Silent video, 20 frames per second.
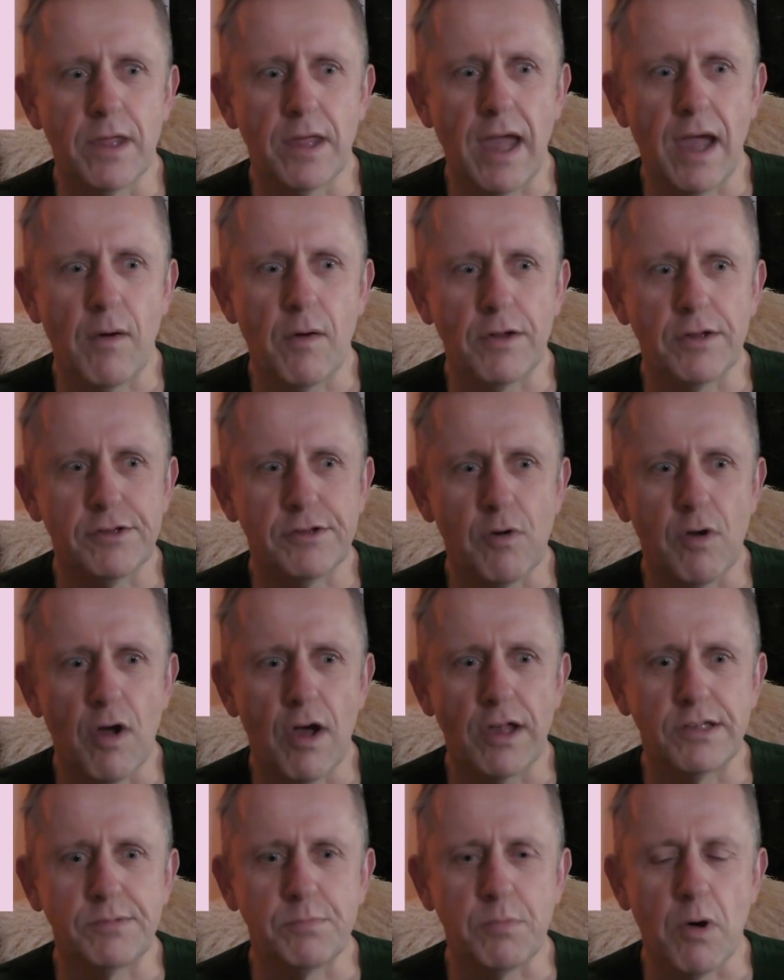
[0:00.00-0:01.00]

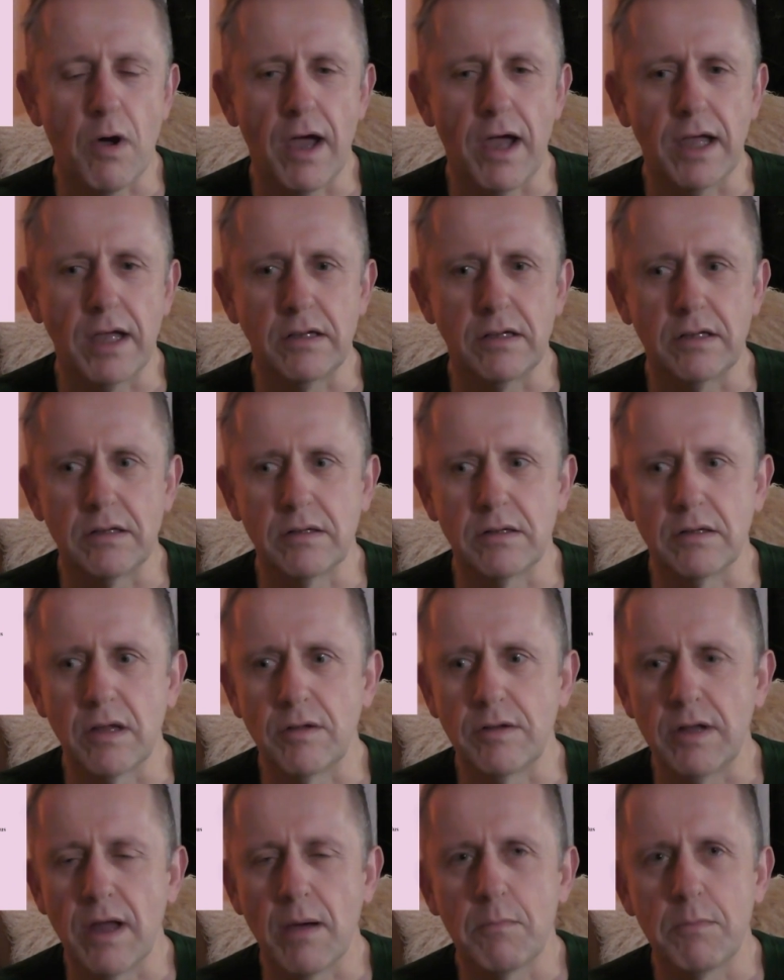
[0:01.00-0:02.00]
characterized by
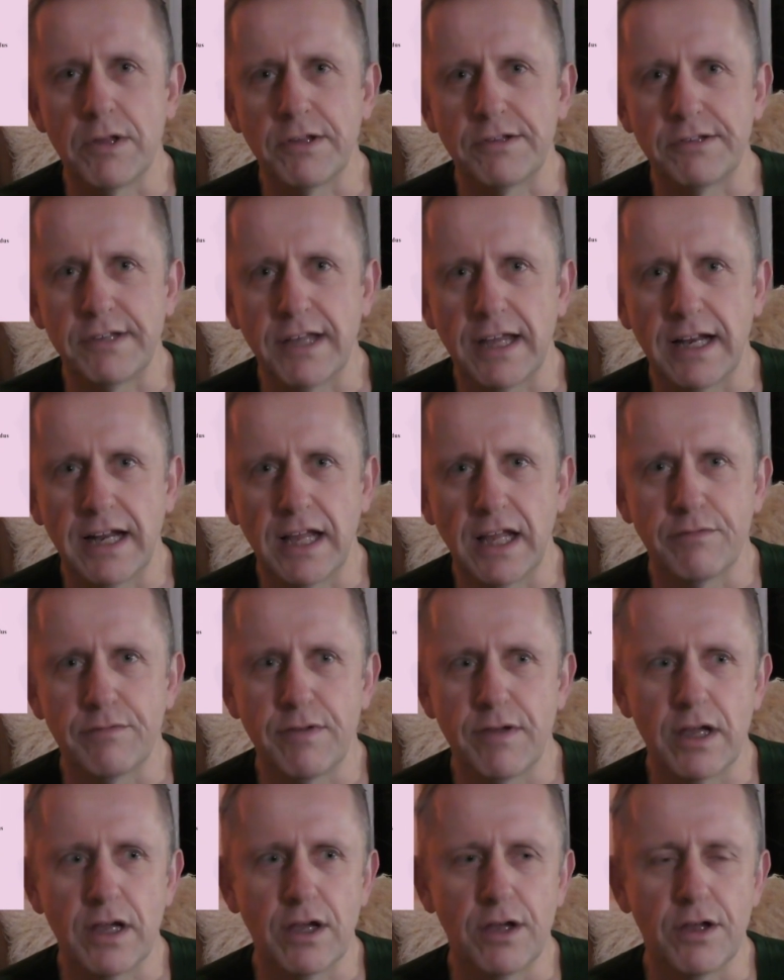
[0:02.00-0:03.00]
numbness, tingling in the
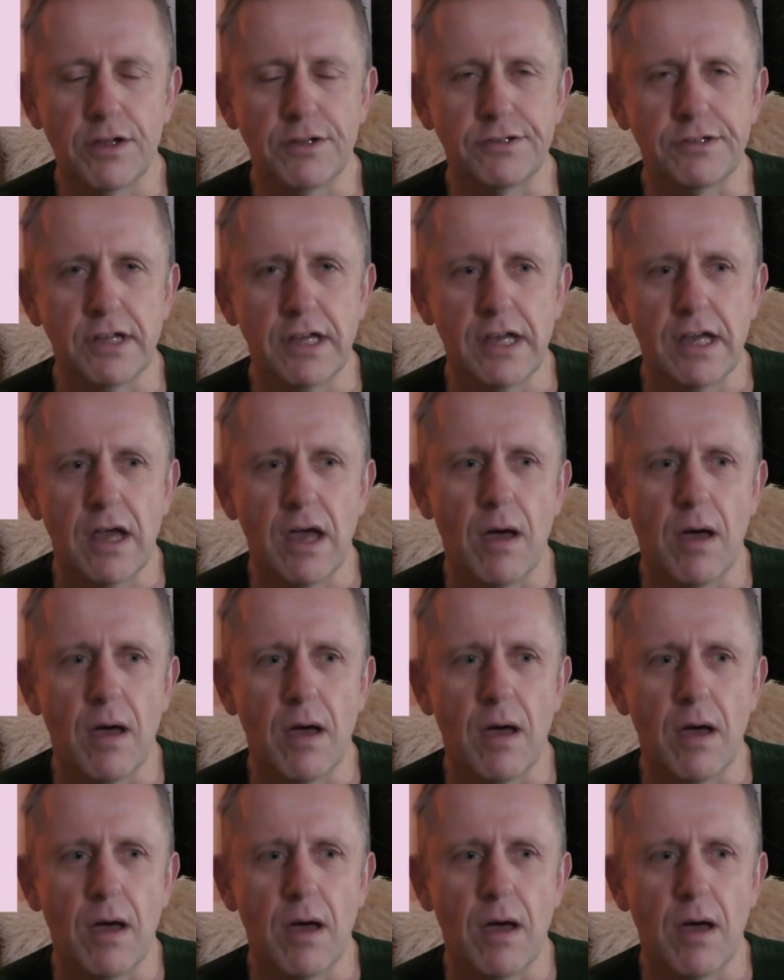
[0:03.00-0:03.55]
fingers.